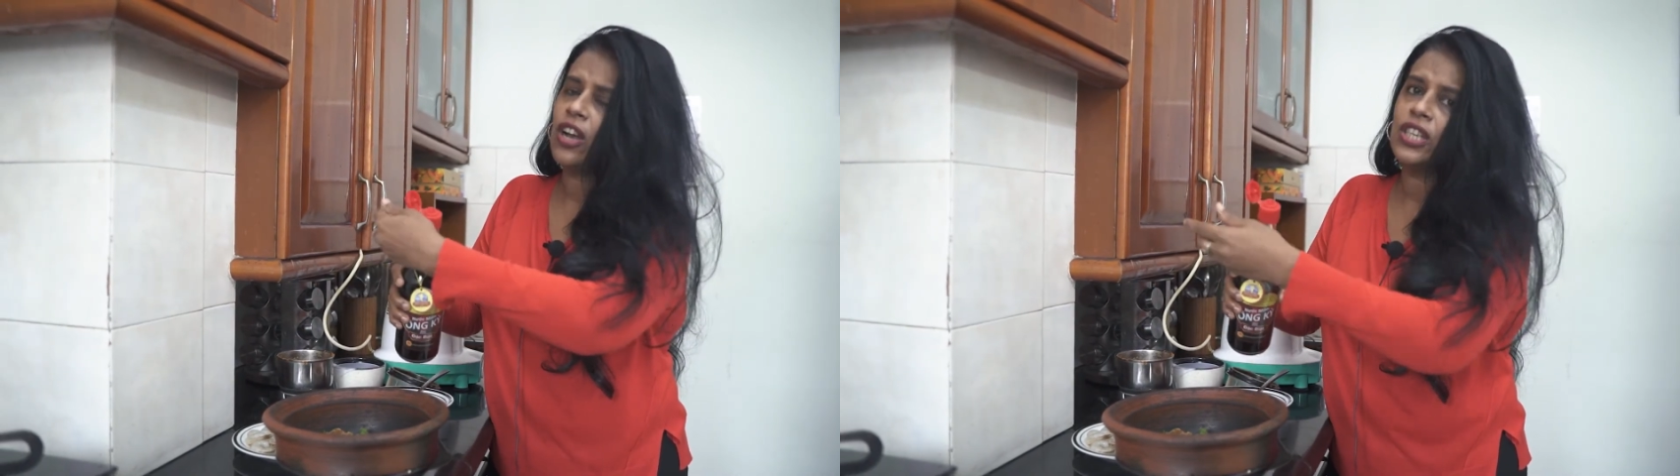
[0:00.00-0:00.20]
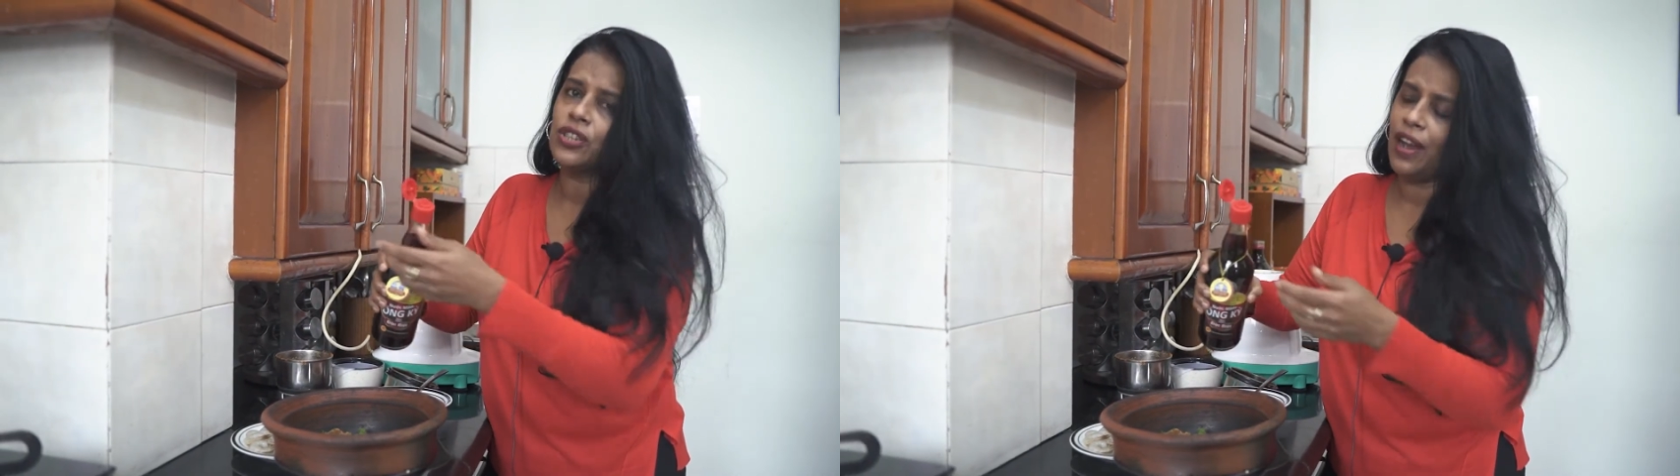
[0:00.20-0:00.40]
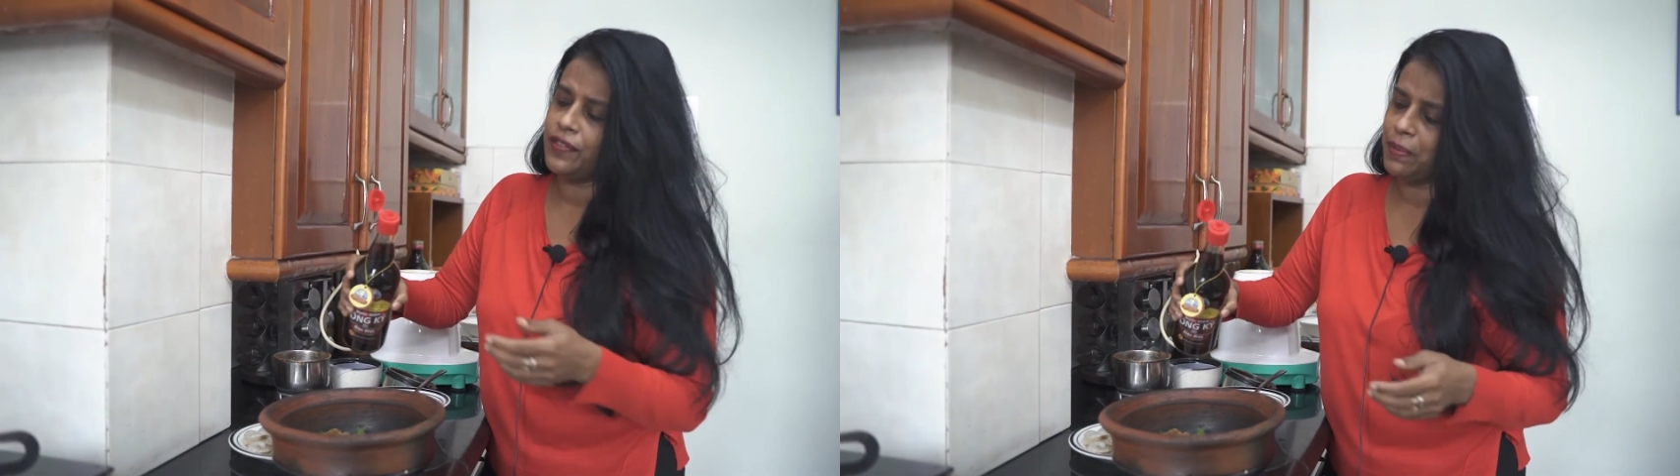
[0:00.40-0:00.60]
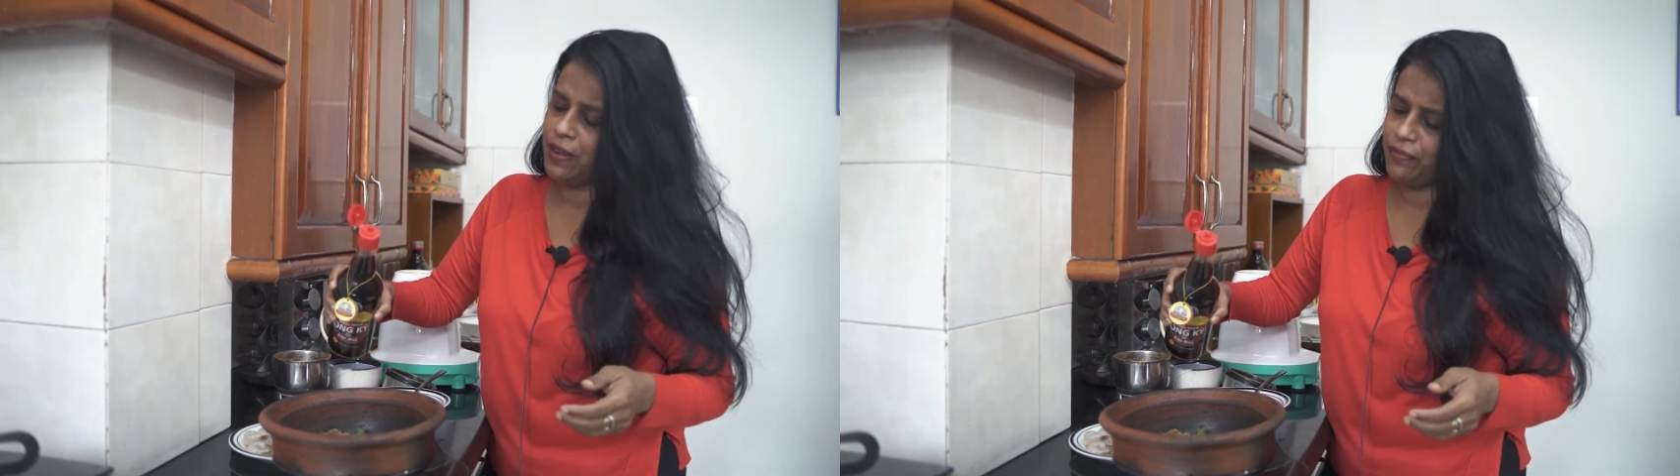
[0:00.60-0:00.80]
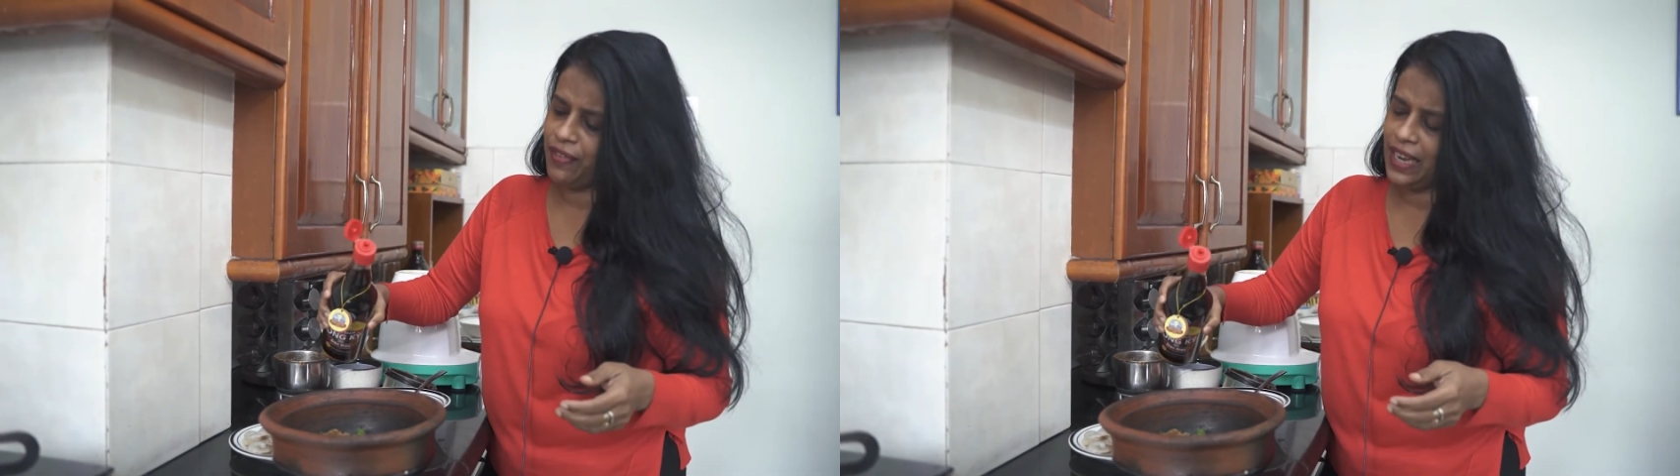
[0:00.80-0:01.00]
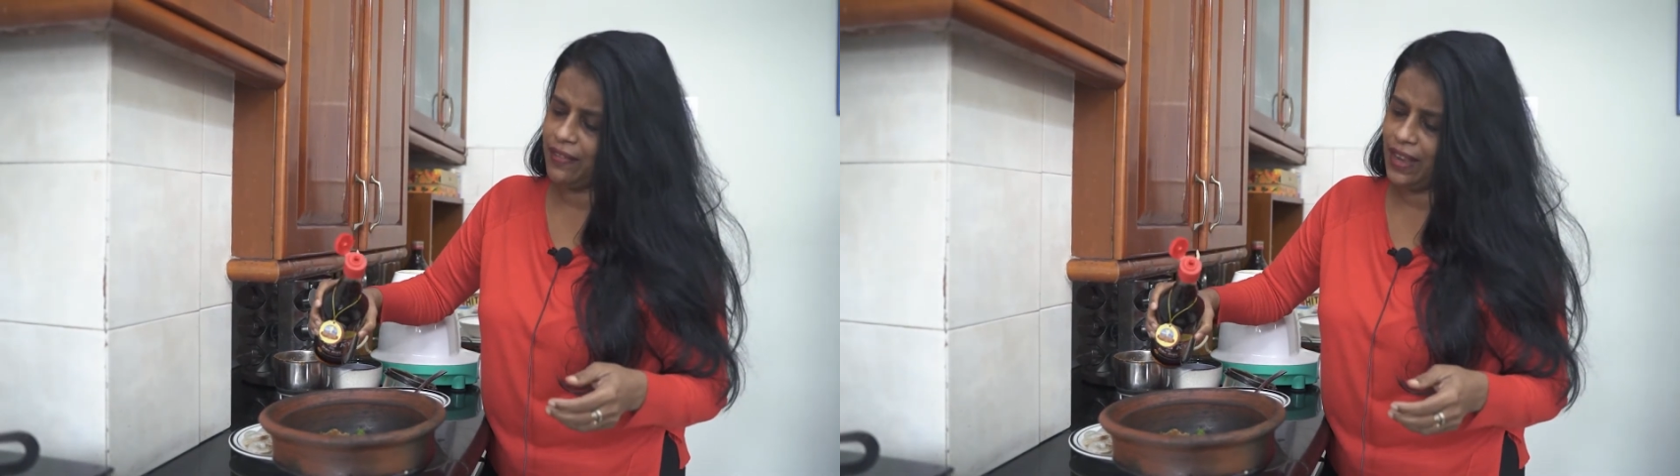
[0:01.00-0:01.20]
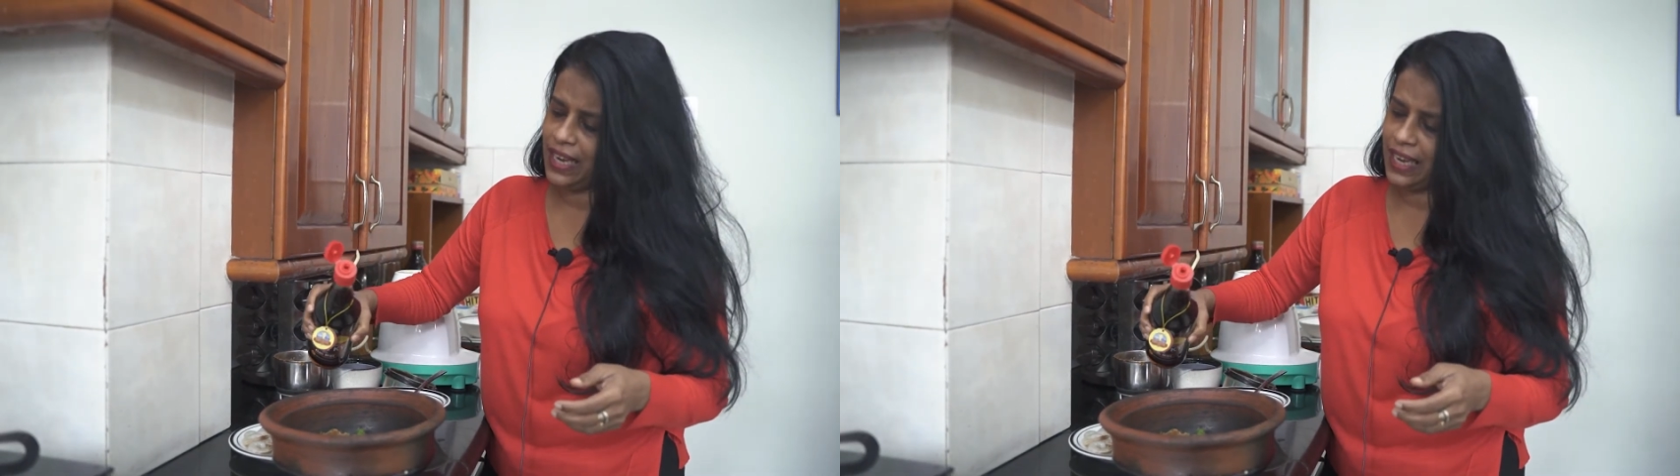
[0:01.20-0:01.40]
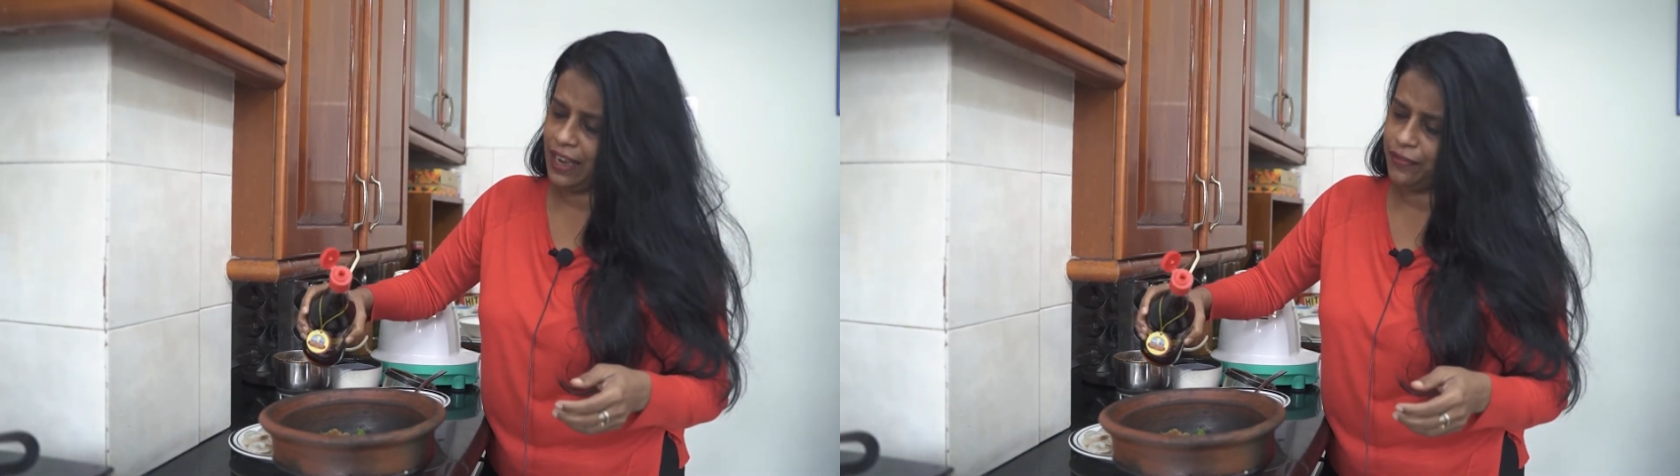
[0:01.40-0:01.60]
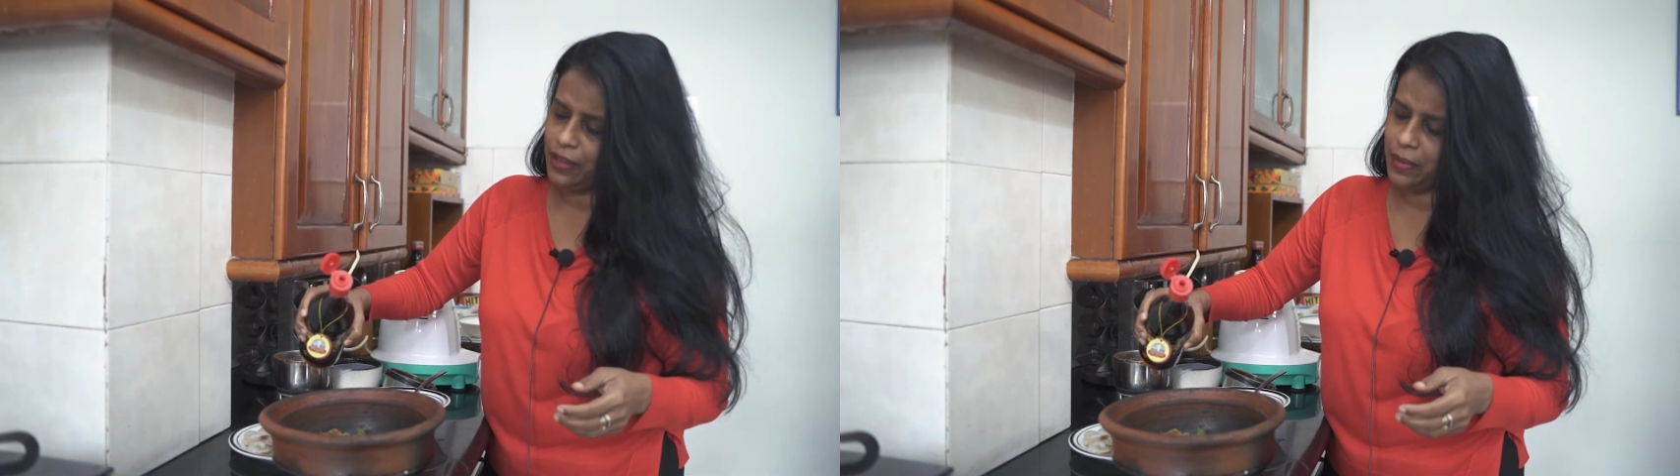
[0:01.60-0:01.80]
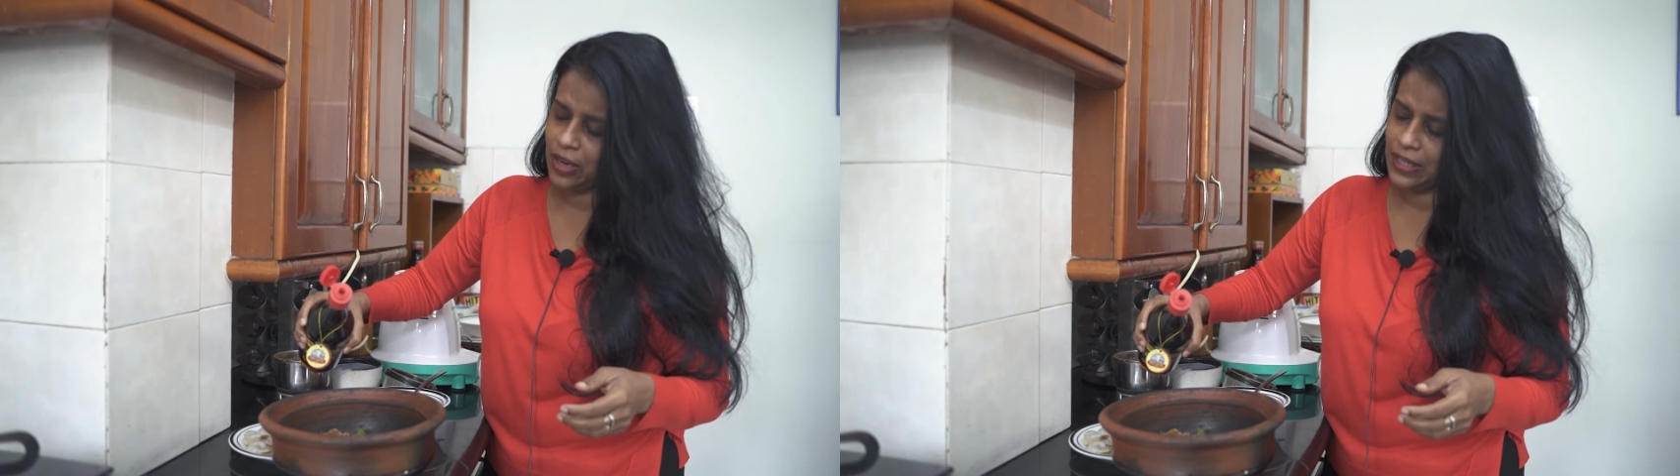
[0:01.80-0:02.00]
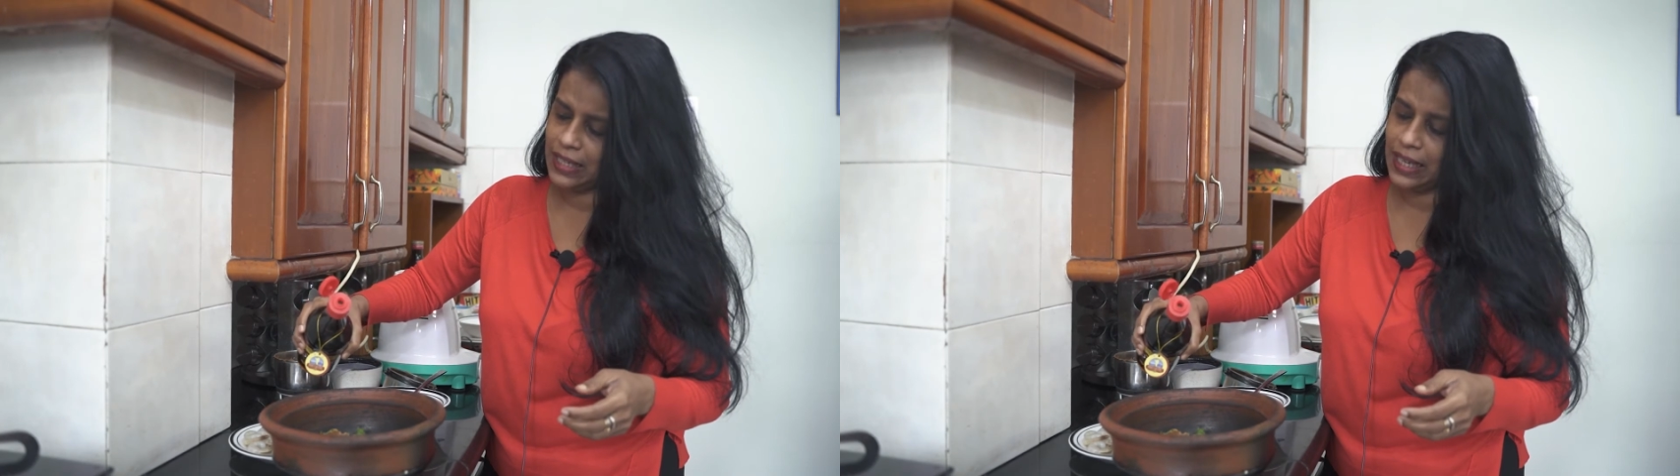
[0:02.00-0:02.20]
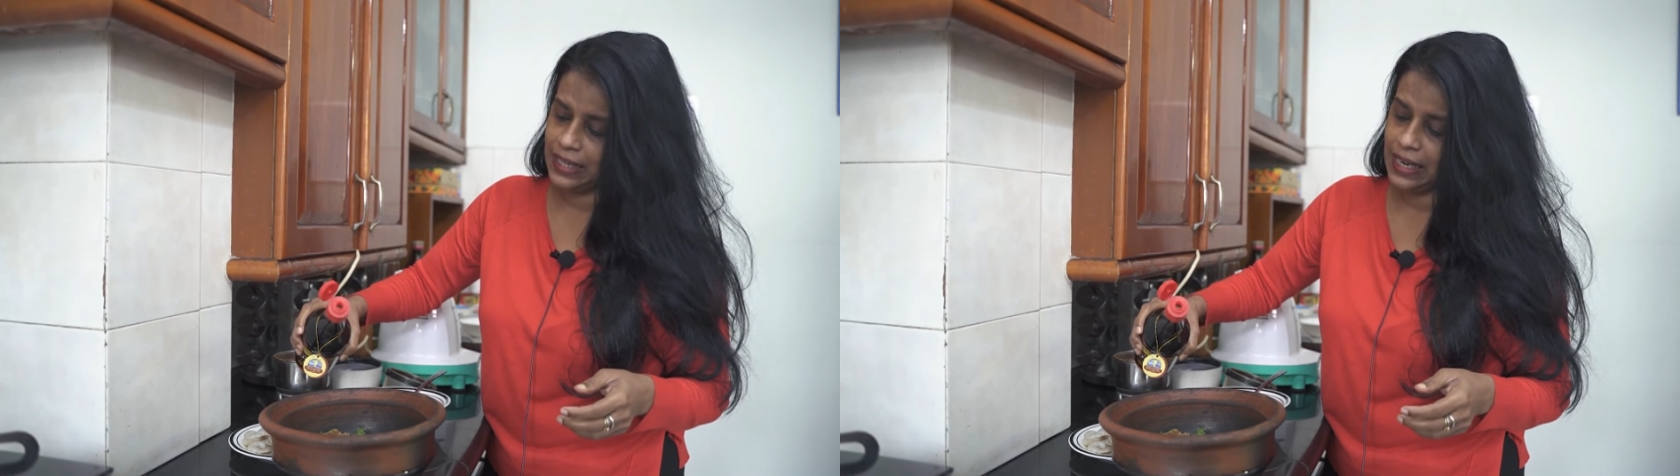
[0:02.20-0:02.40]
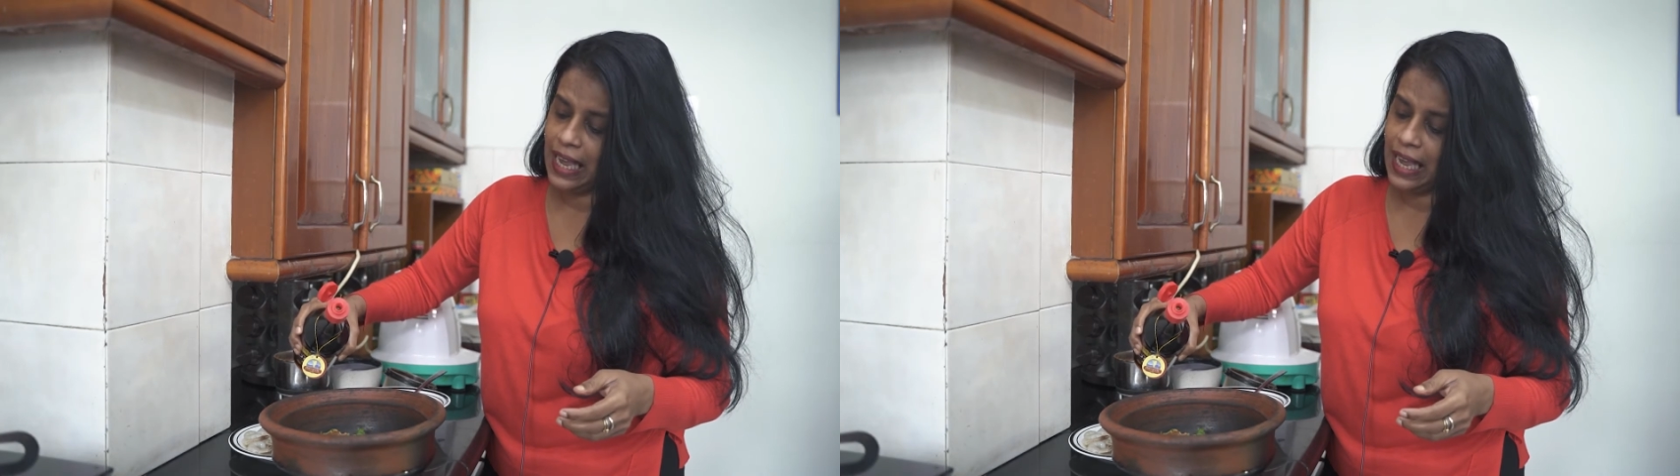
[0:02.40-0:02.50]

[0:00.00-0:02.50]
sauce, you have to be very, very careful because it